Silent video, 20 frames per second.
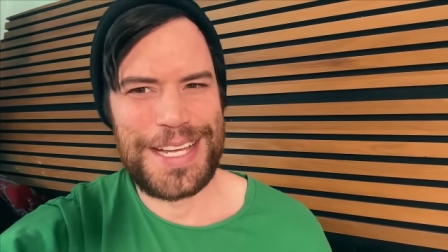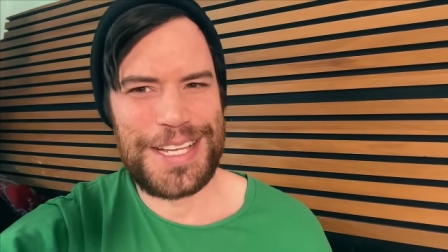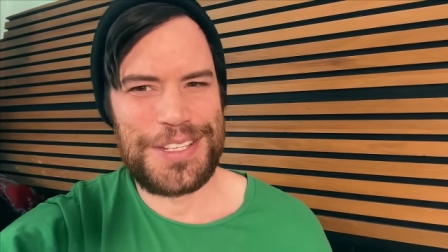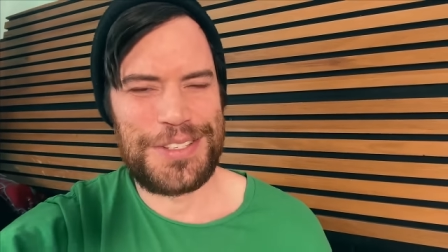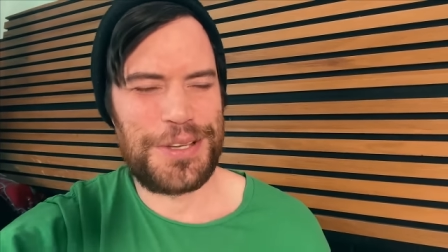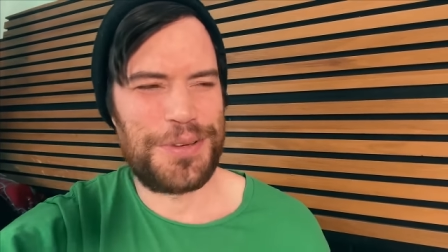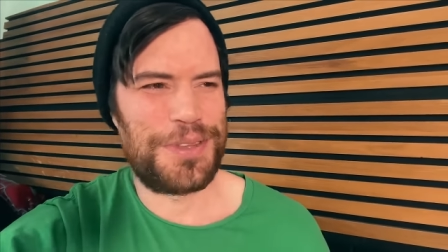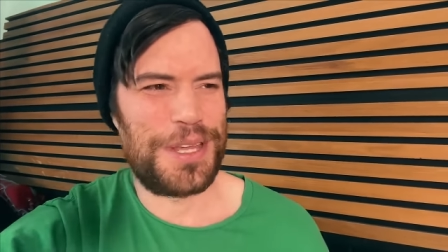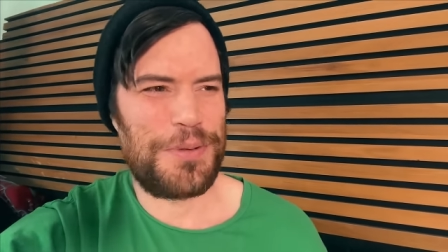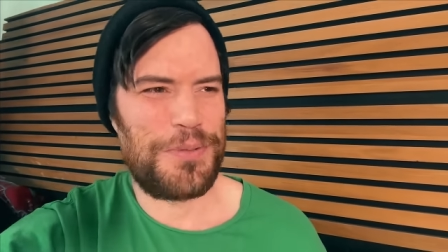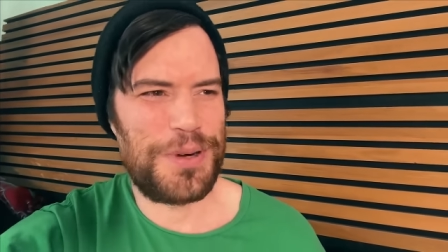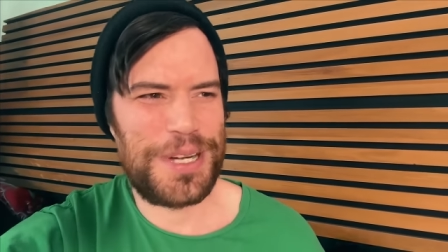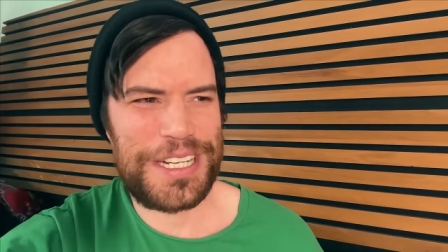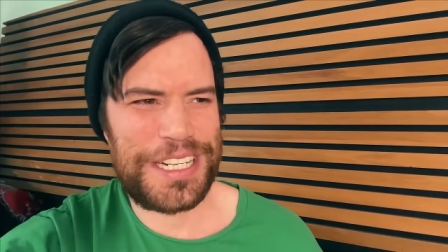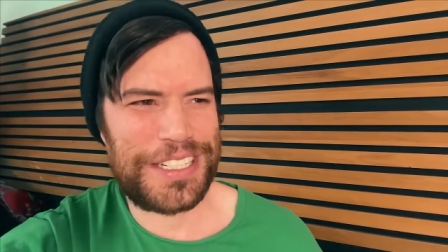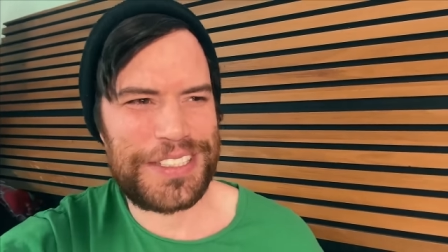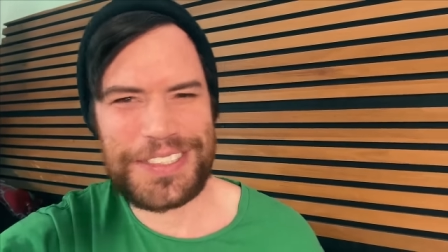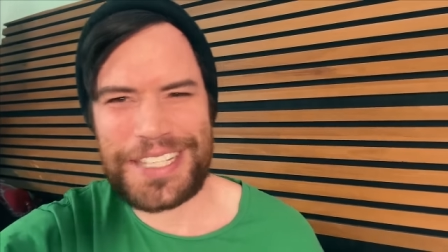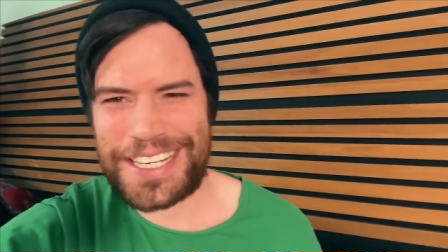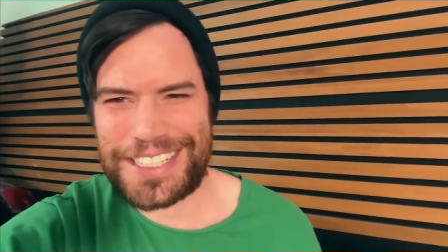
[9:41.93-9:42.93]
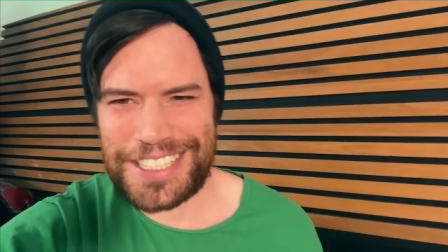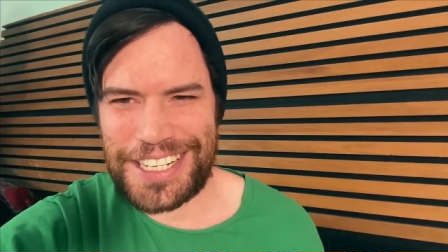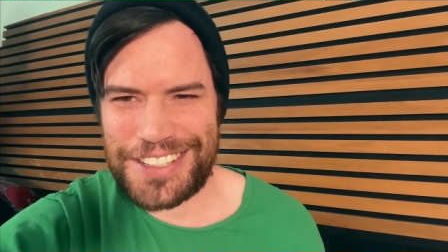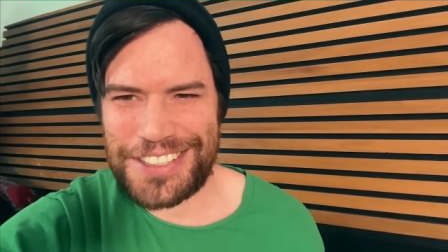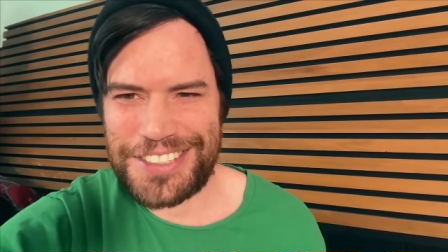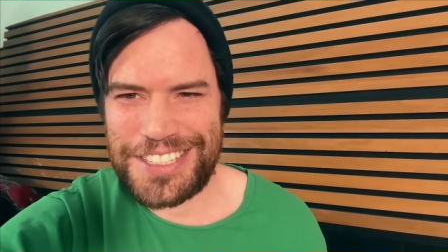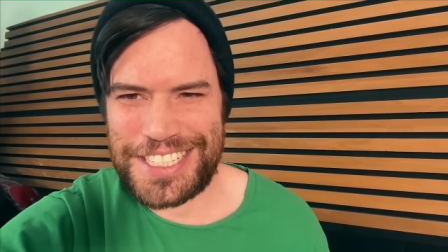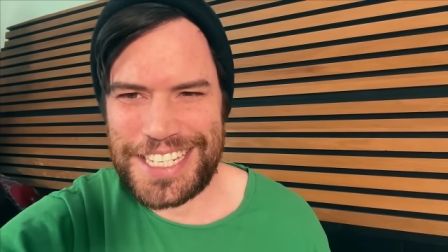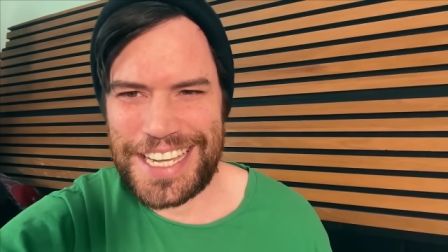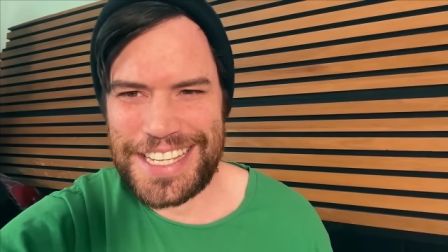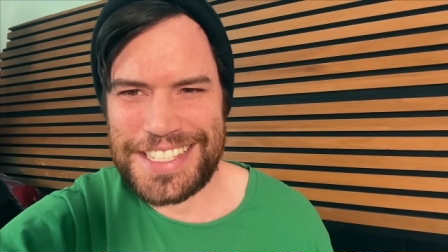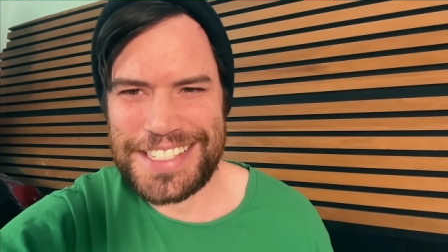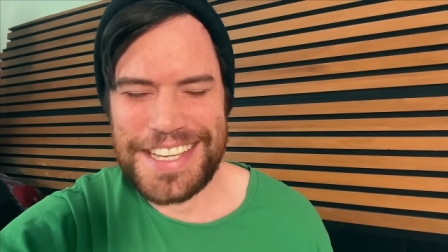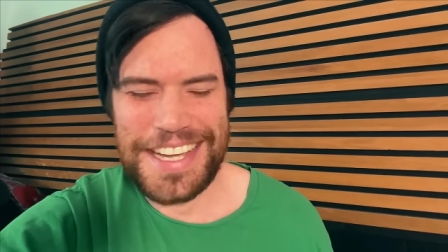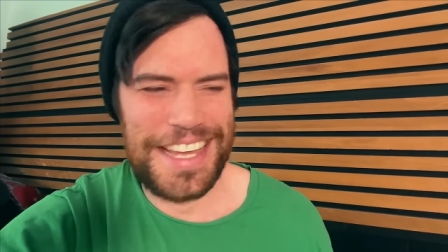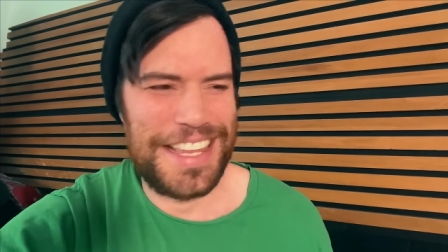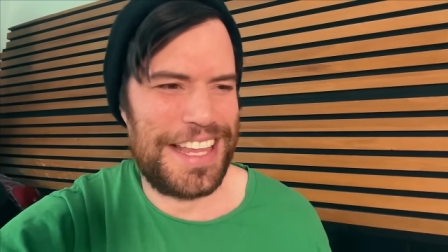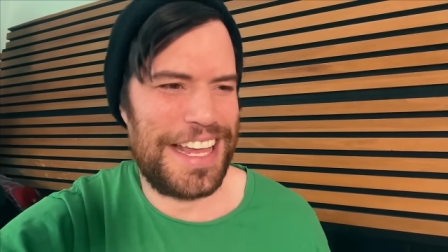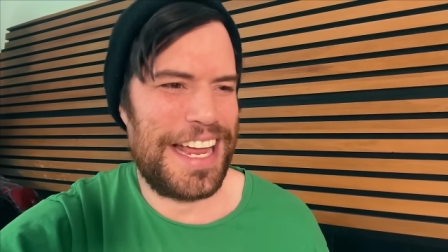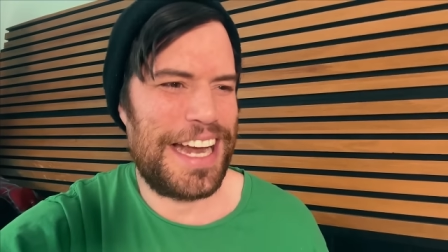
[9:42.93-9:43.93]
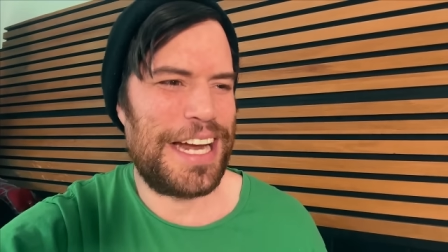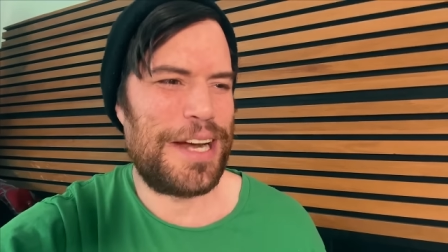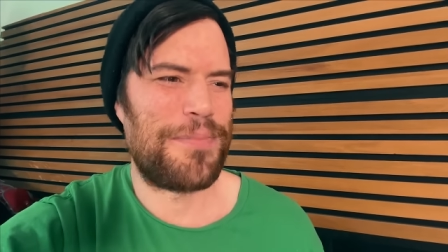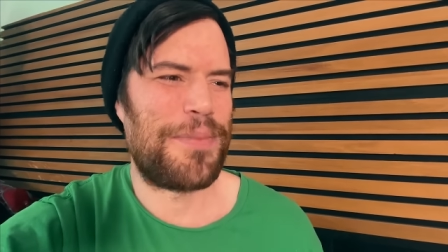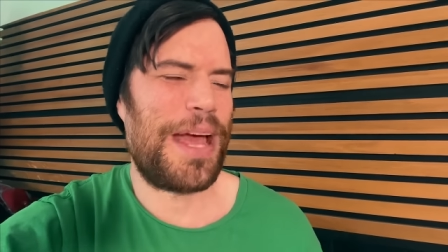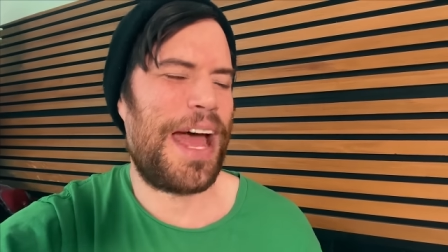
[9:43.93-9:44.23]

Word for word: So they wouldn't collect on their debts. They ended up